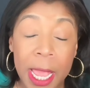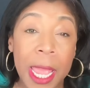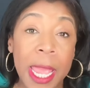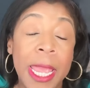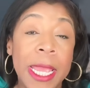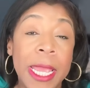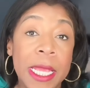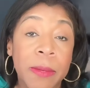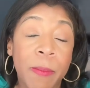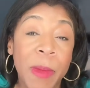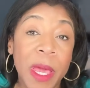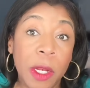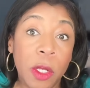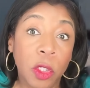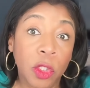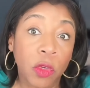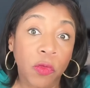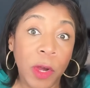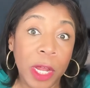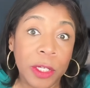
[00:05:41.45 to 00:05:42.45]
and medical
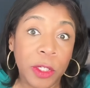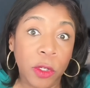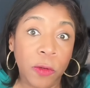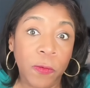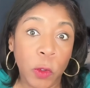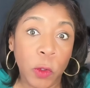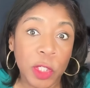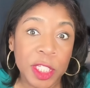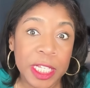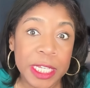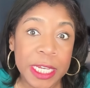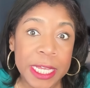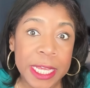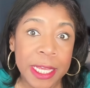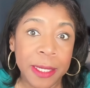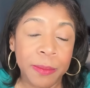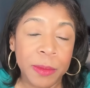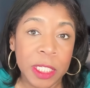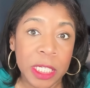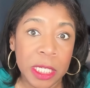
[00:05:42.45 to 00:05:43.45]
director for
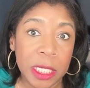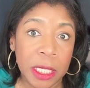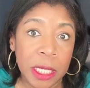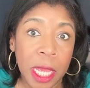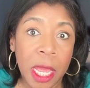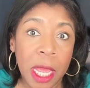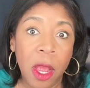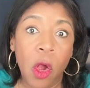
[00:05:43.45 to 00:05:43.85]
CityMD.